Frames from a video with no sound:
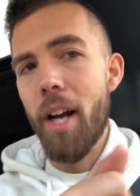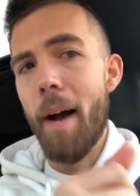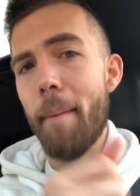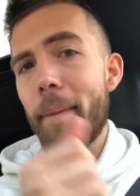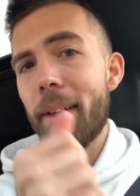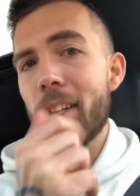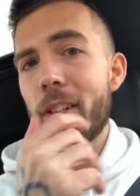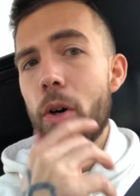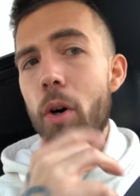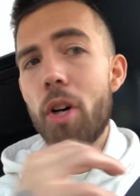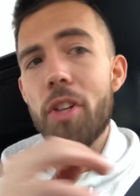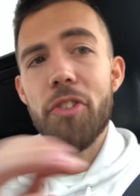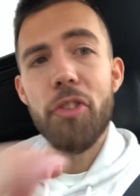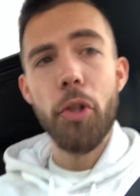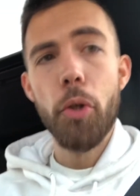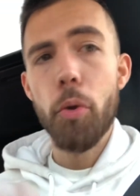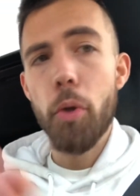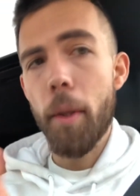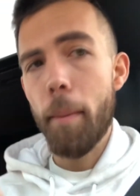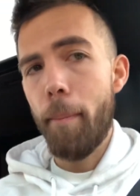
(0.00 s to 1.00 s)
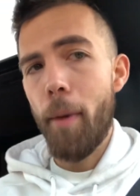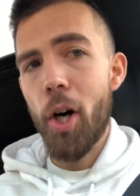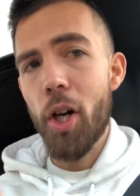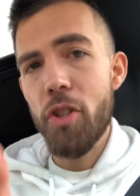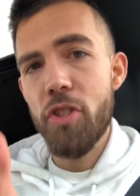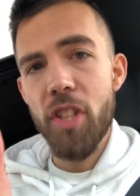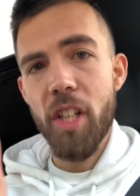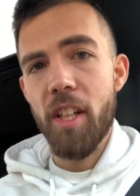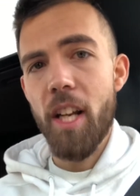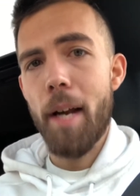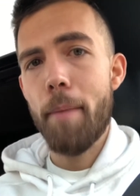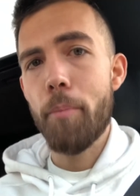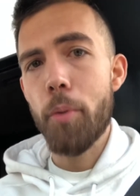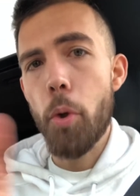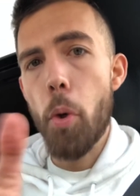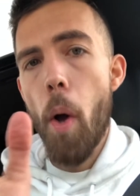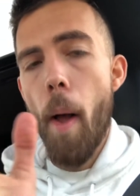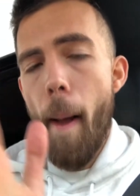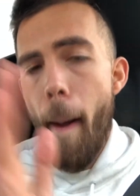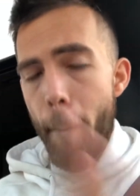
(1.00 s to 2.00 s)
I'm gonna go on tour in March and
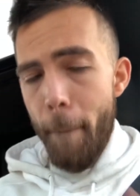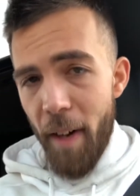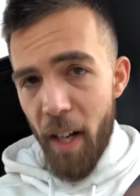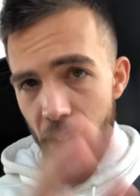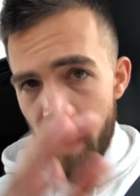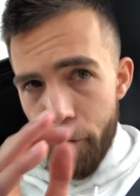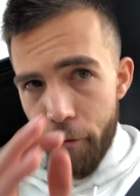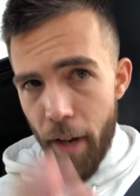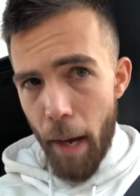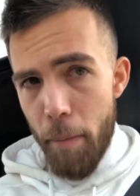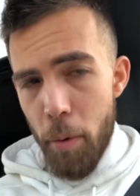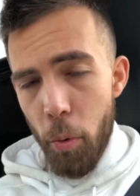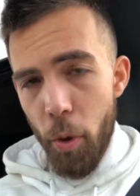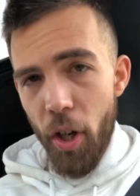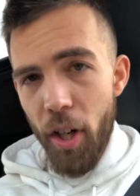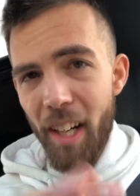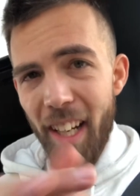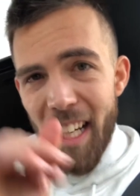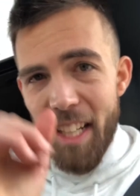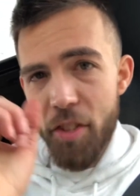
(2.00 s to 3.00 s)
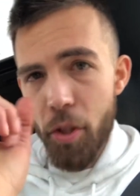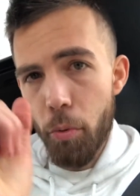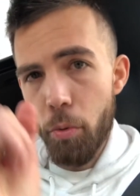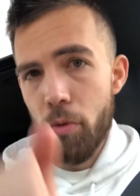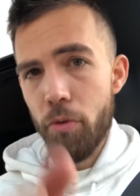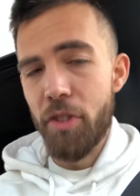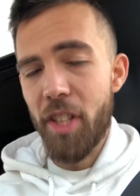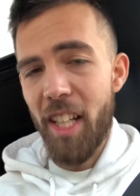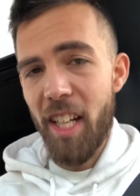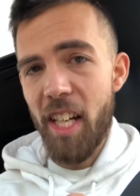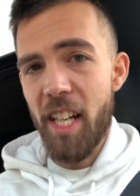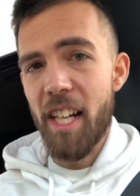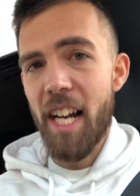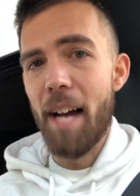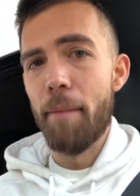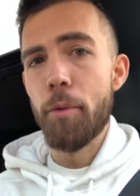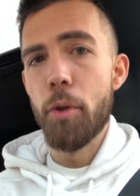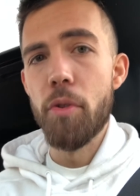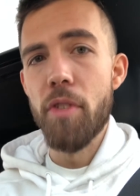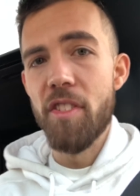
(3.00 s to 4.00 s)
April, but in February, it's a routine.
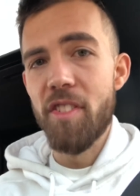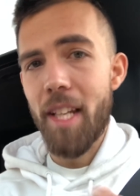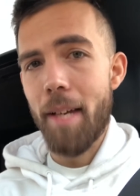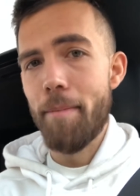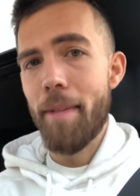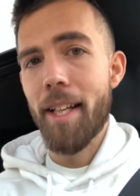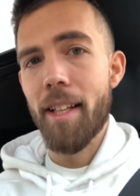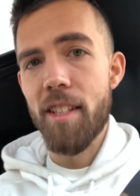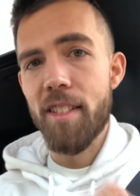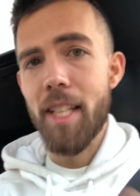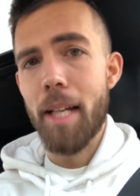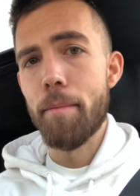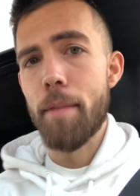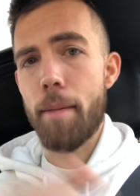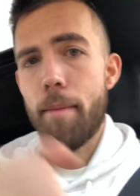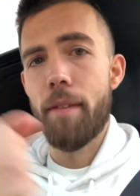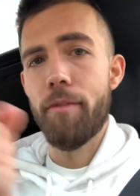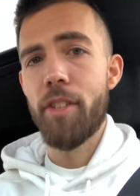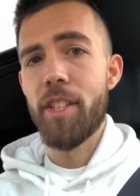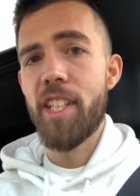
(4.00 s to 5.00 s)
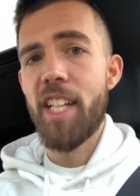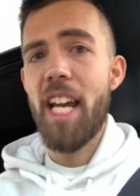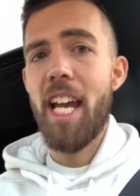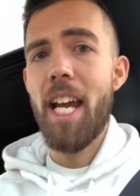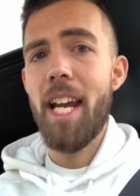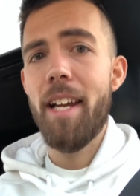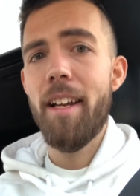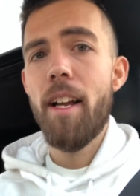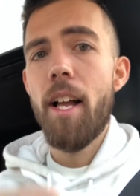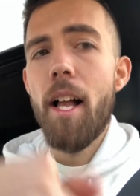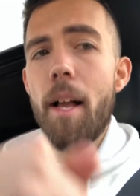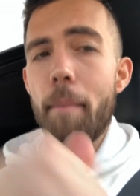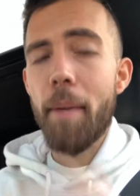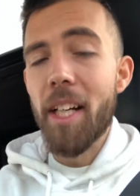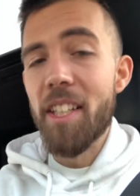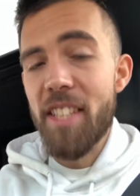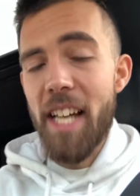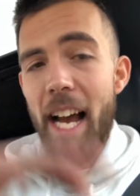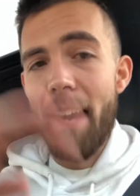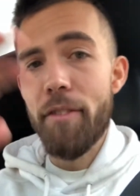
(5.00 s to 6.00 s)
I'm doing the same thing at the same time every day
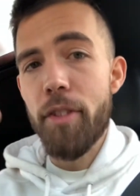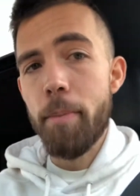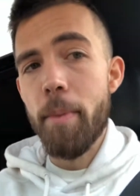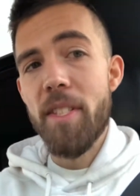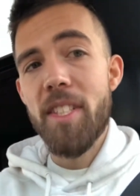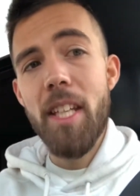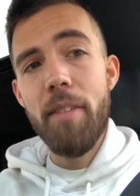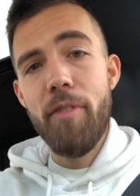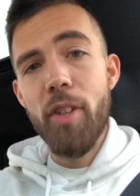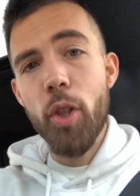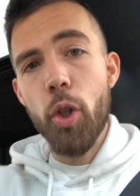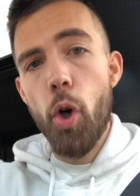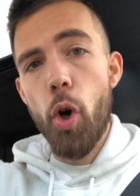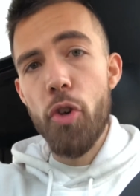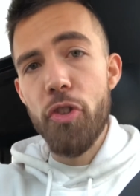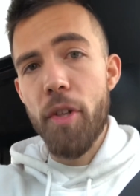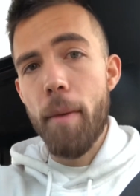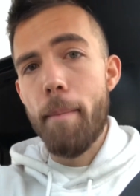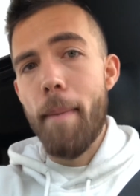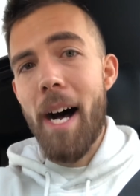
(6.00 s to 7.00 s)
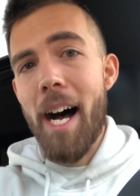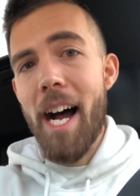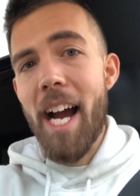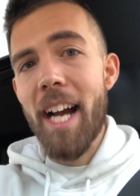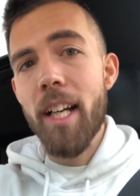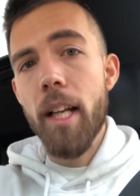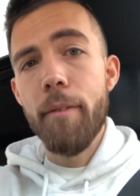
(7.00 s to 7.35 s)
because I have specific goals in mind.